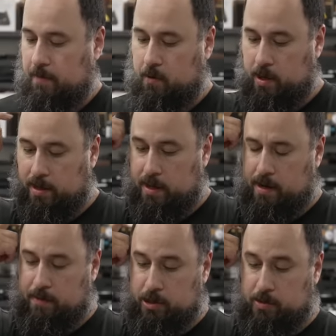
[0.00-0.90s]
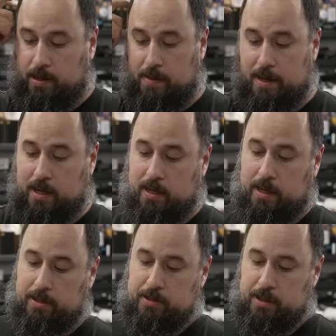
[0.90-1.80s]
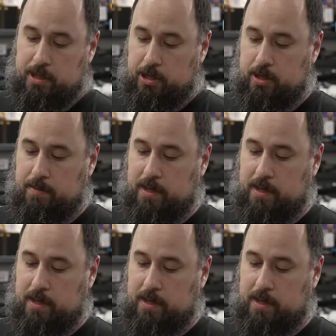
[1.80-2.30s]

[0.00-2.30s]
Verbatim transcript: 40th Anniversary Limited Collector's Edition,